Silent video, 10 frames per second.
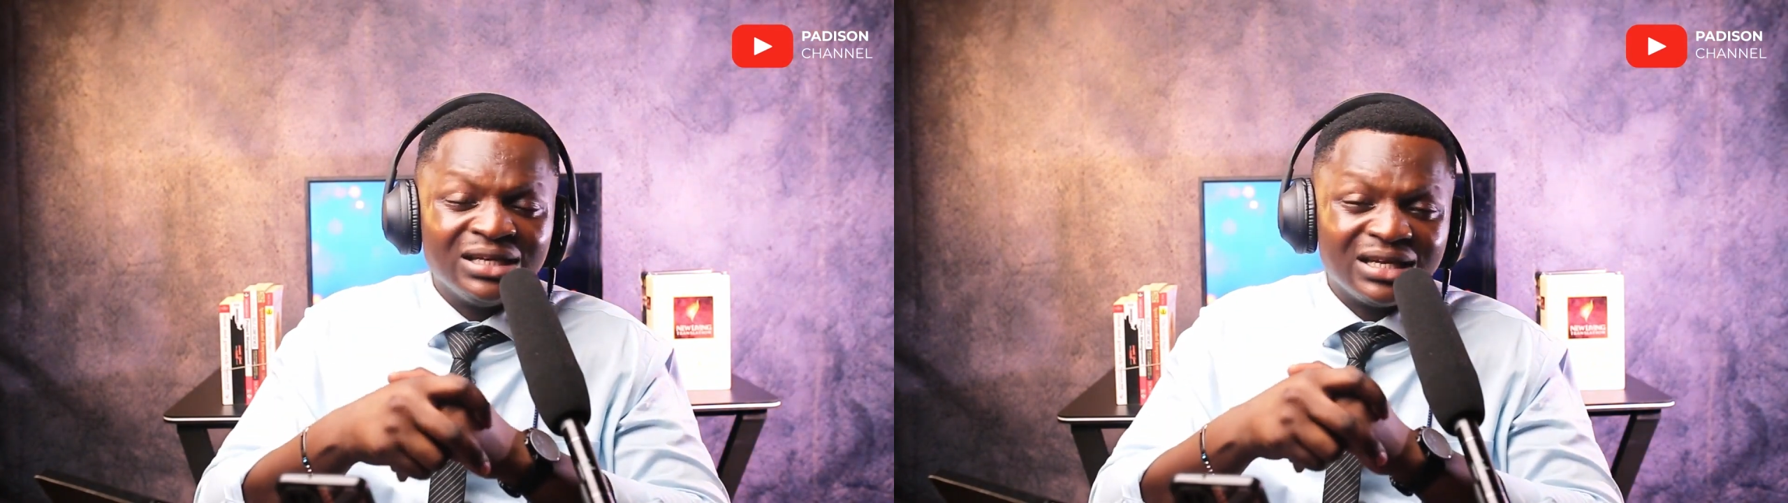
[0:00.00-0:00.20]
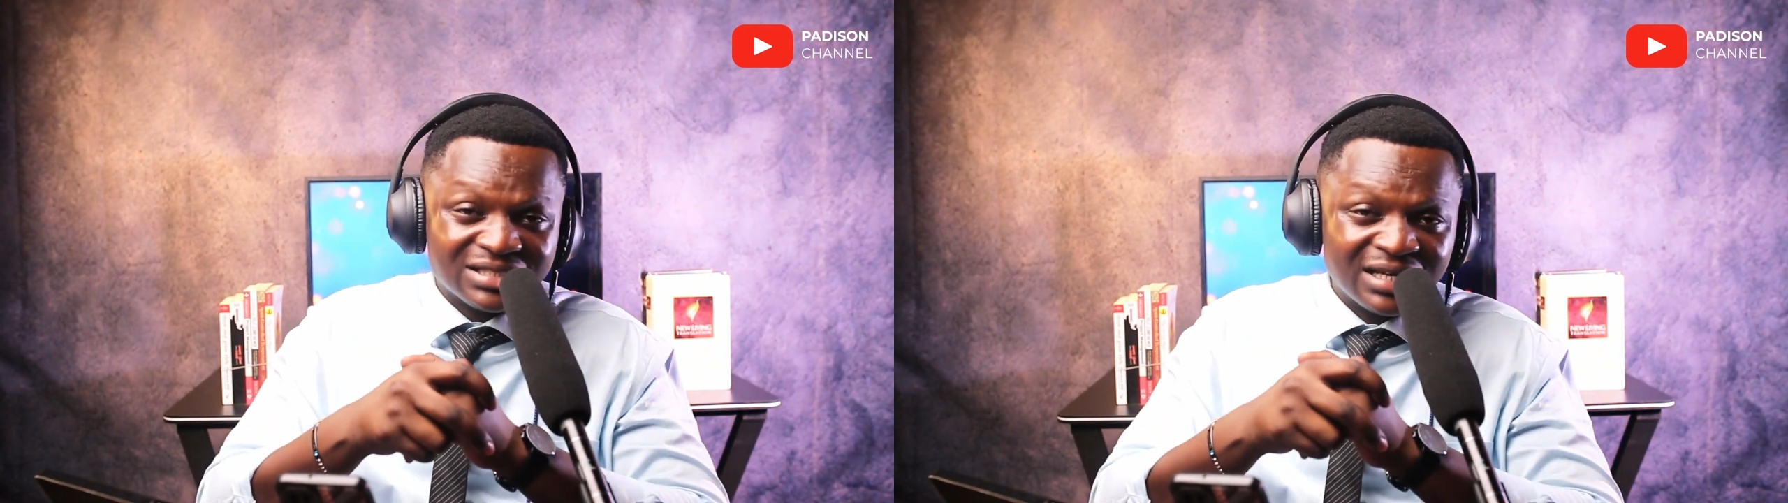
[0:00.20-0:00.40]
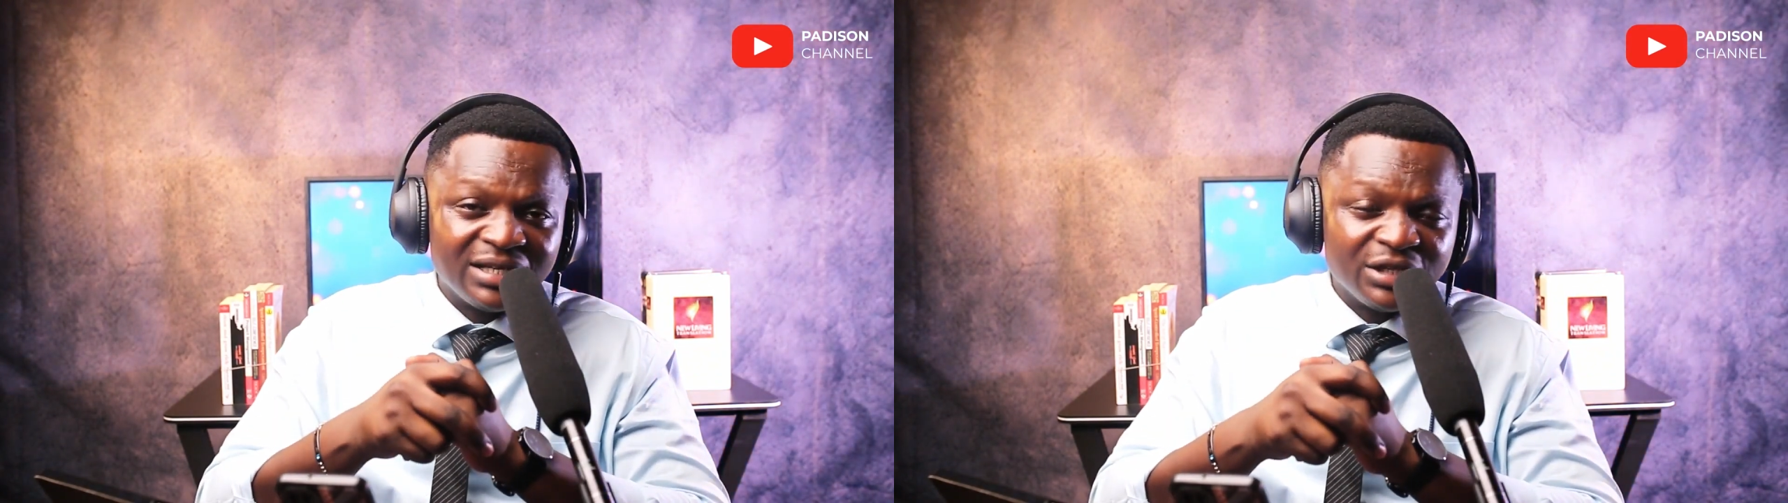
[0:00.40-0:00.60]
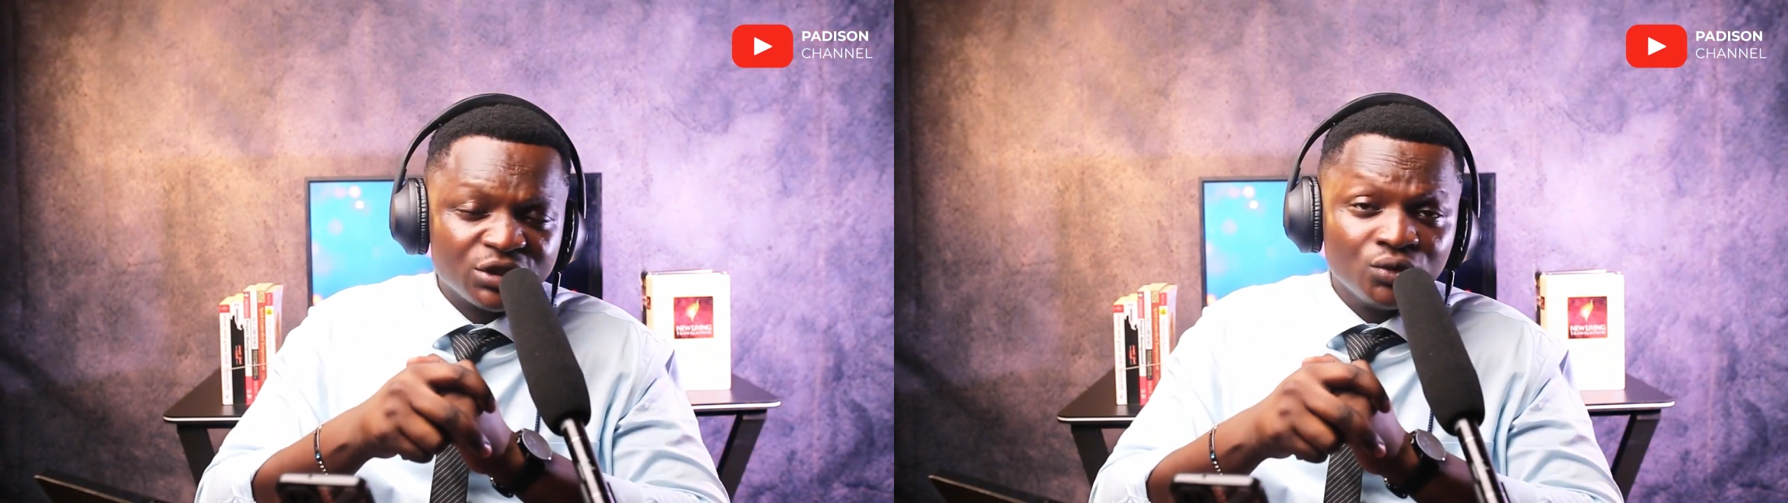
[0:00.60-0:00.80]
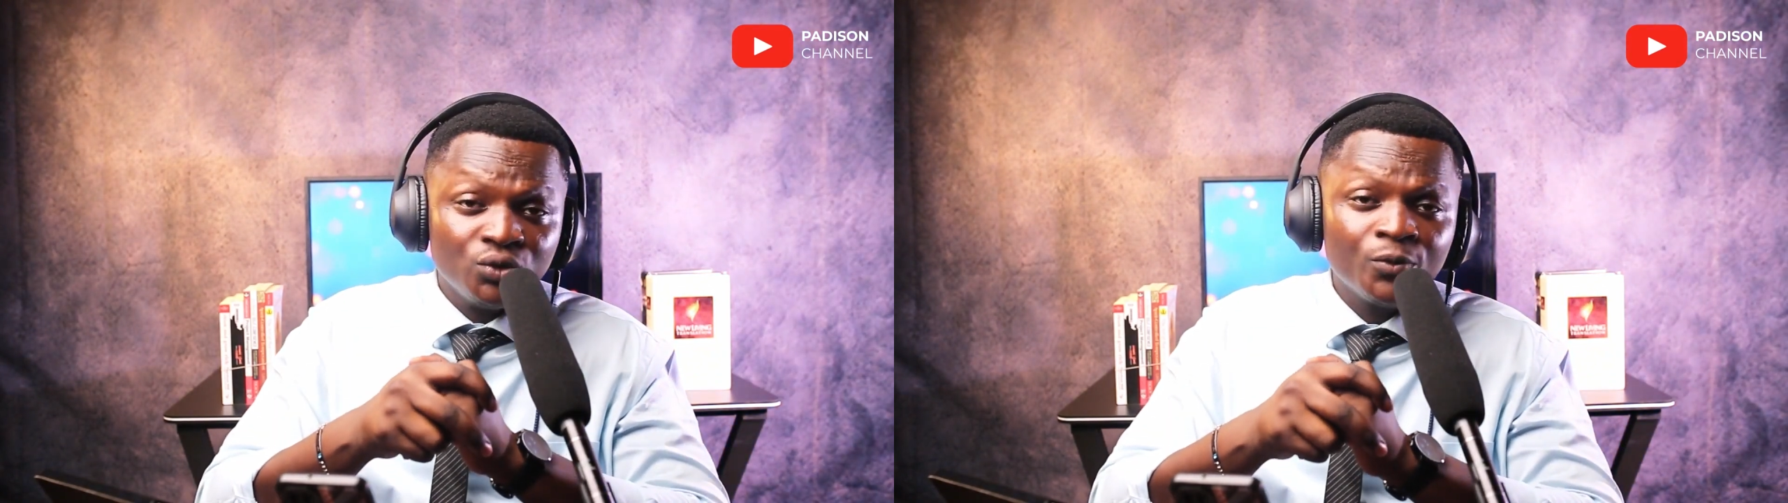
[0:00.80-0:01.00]
Sunday
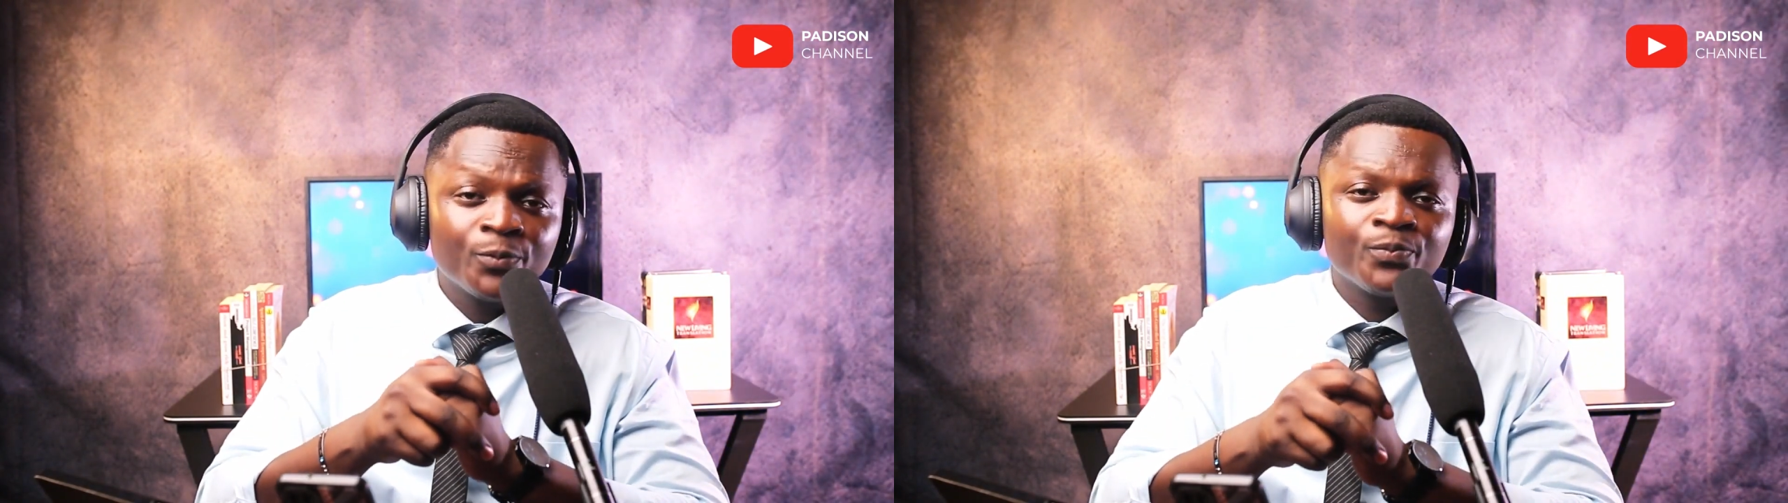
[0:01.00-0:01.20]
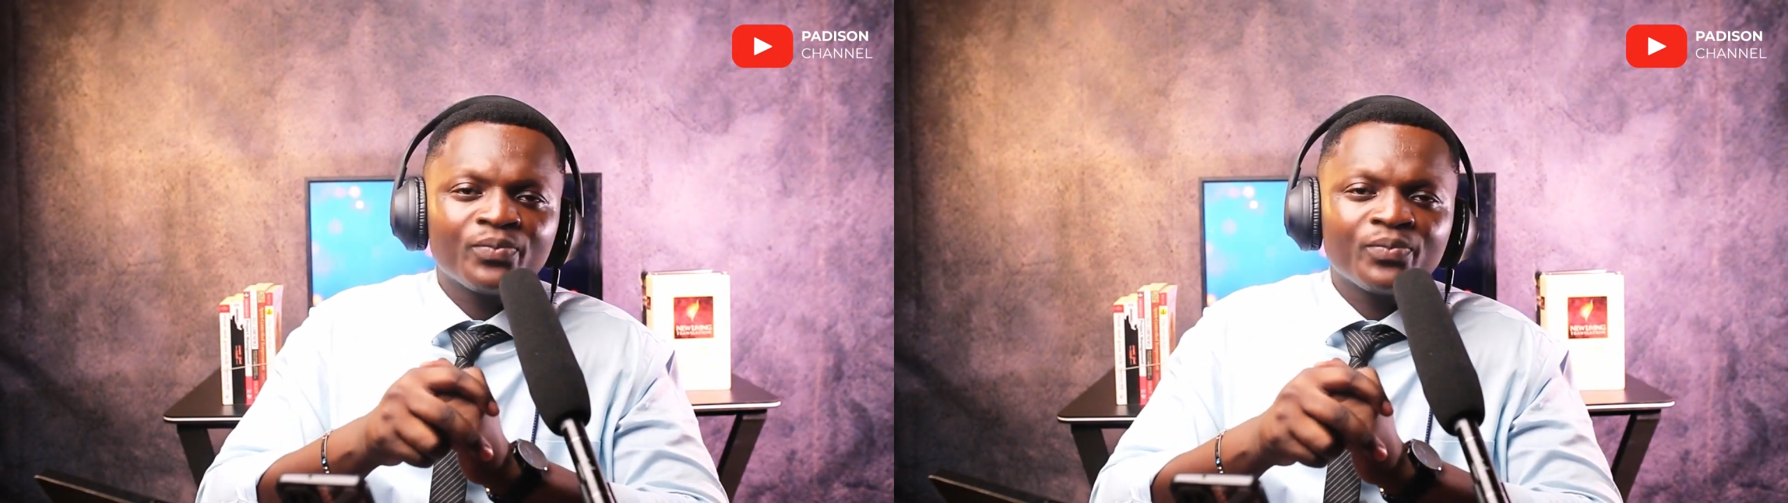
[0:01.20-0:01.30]
school,